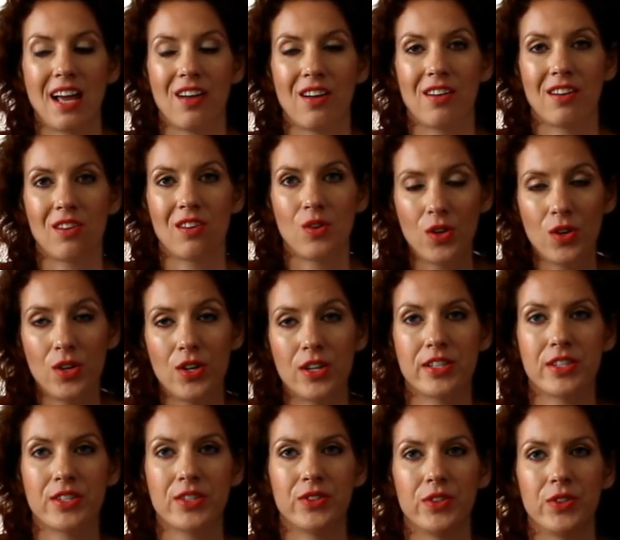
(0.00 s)
call her
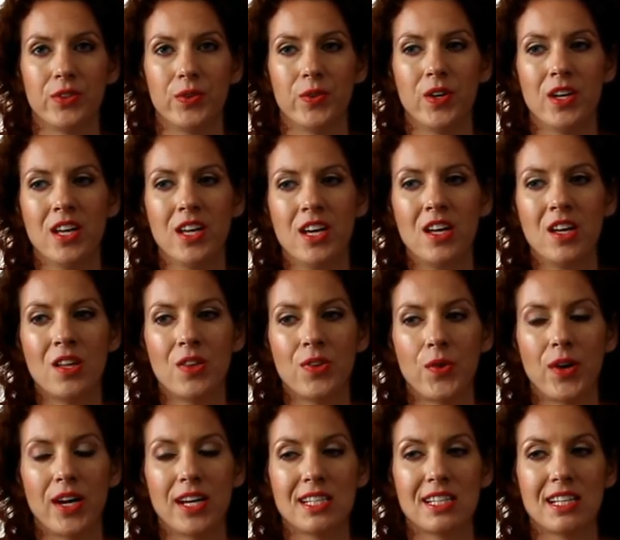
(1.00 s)
to
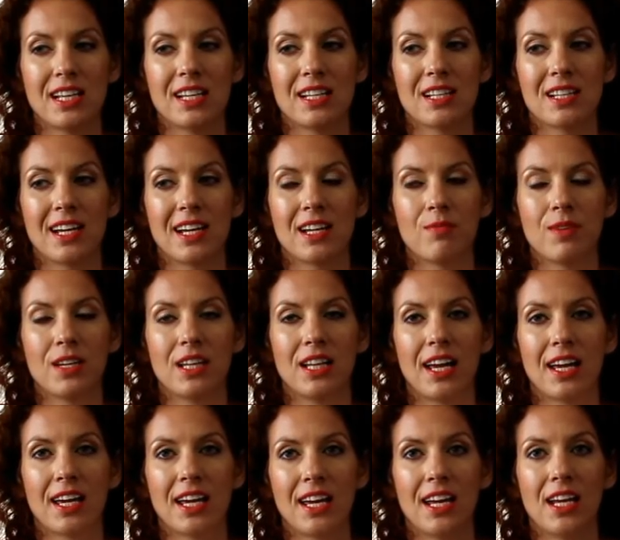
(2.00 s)
us and be
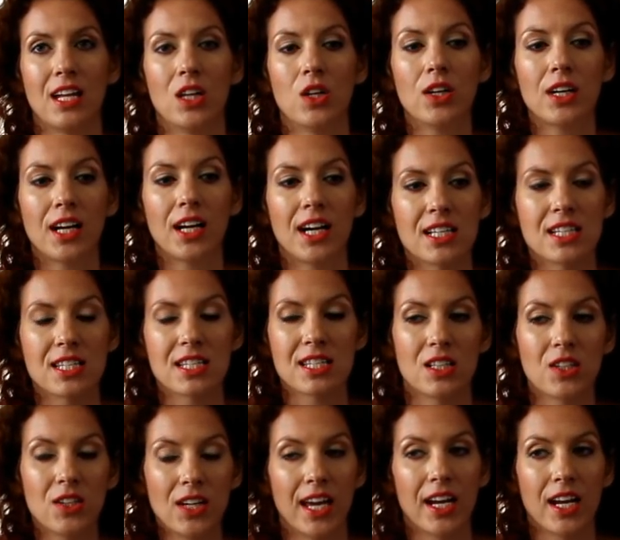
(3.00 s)
like, hey, look
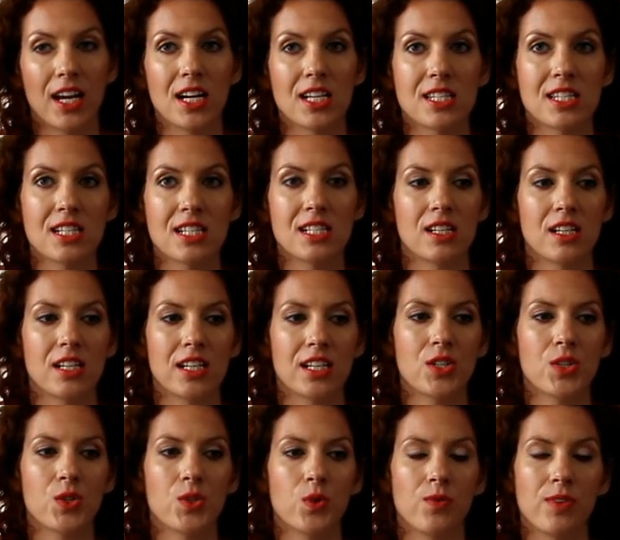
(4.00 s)
at us, this is our
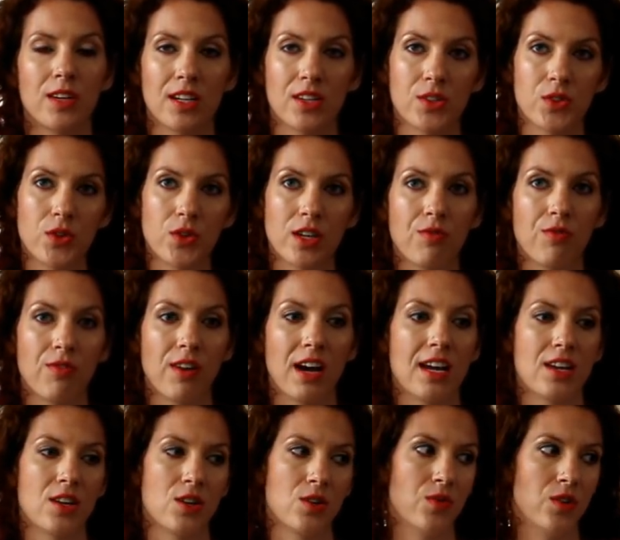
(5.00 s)
issue, we are doing
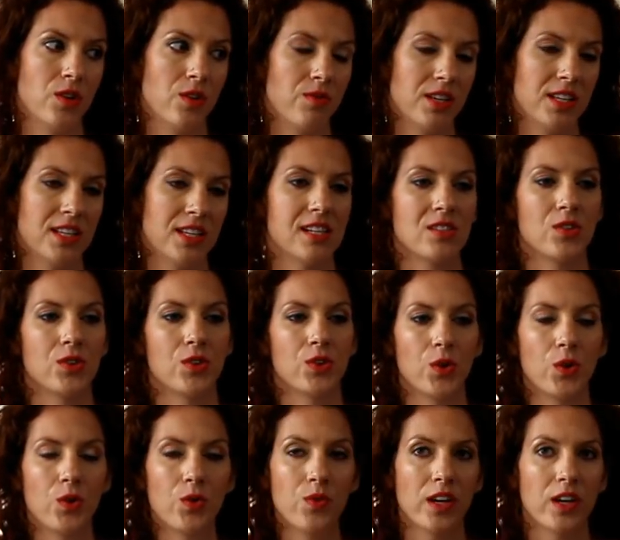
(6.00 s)
fine, you were with us, you
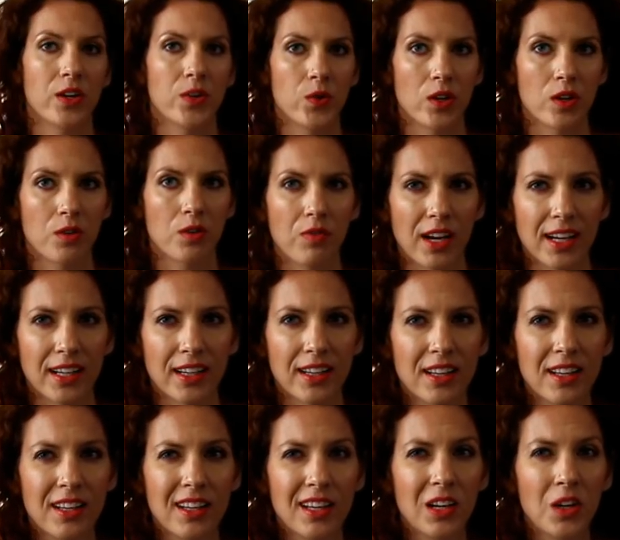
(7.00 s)
know we are doing fine.
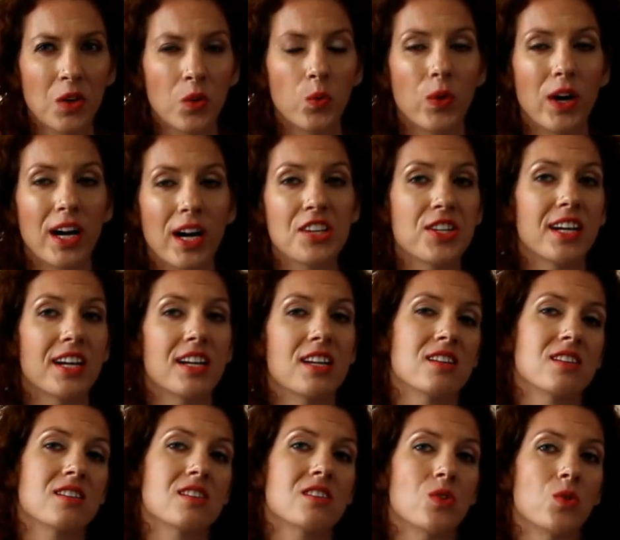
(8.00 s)
Why is she
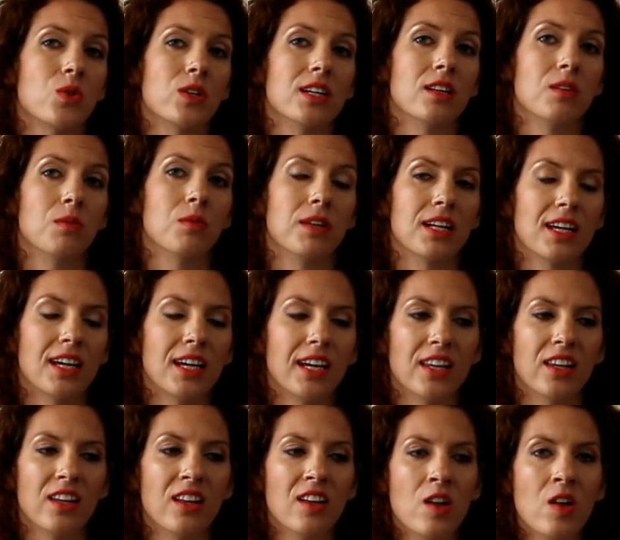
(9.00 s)
getting so little milk
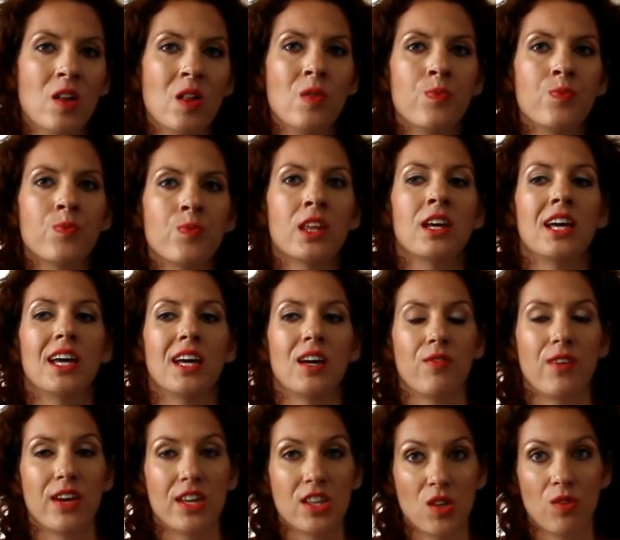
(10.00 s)
in?
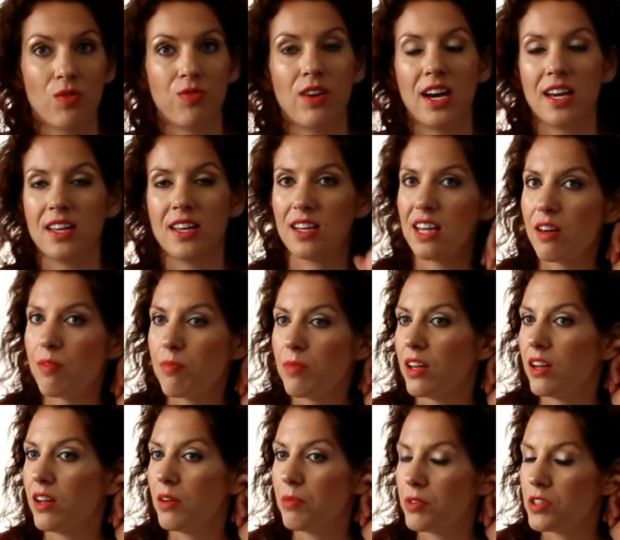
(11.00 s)
When she finally gave me a nipple